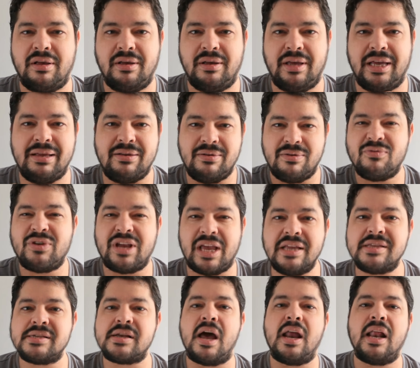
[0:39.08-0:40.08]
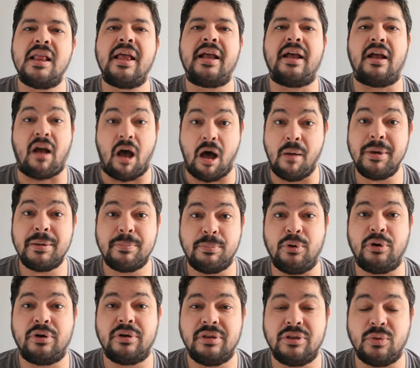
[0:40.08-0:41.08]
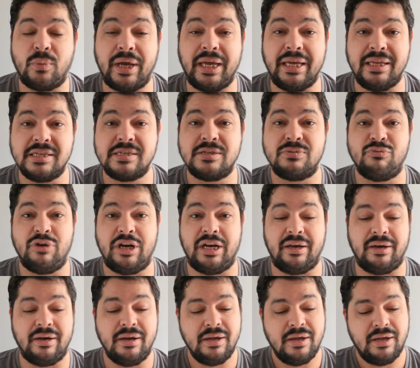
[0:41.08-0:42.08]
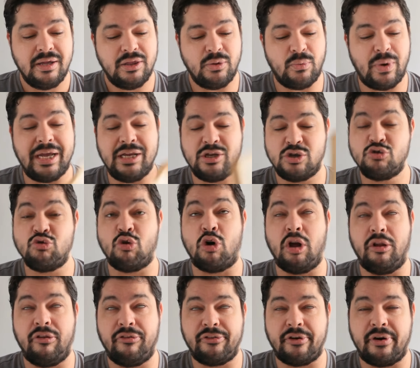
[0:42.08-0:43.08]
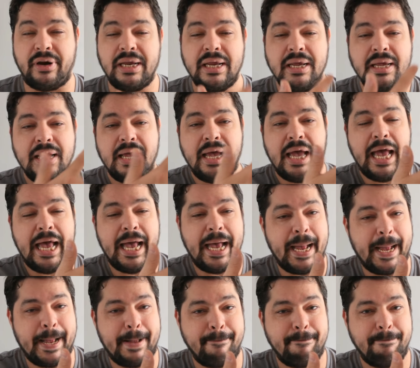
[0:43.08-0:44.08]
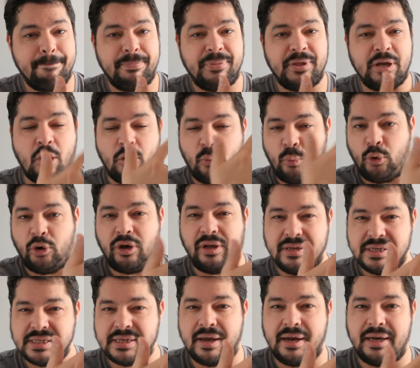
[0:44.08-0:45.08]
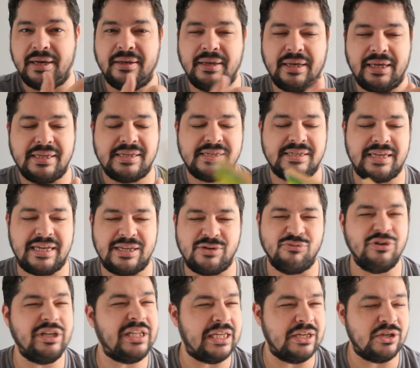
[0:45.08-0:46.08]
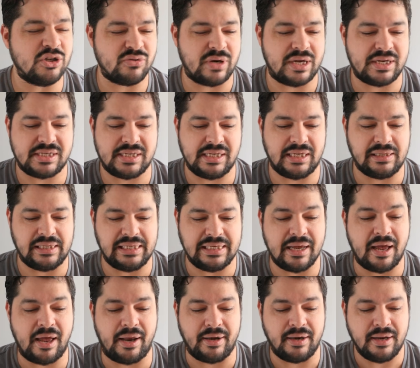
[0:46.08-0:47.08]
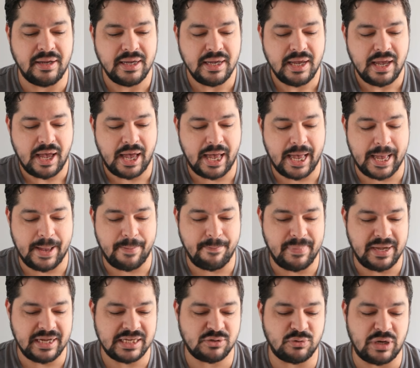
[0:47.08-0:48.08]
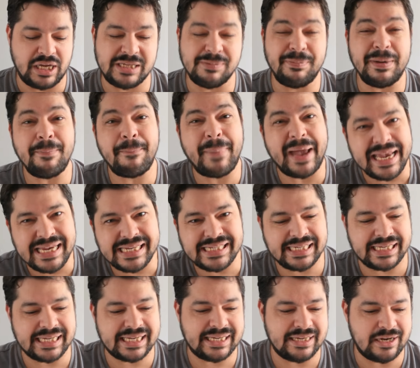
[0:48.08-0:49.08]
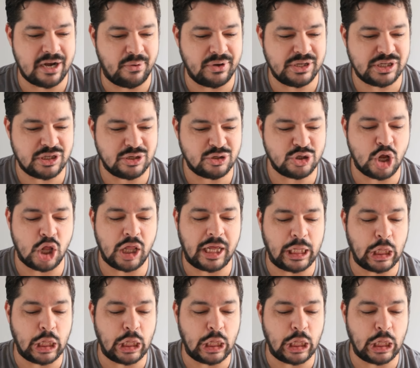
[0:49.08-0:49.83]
it's kind of like a comic book, the way it's written, the way it's drawn, sorry. The artwork inside, it's really interestingly done. It's a bit basic, you know. There's not like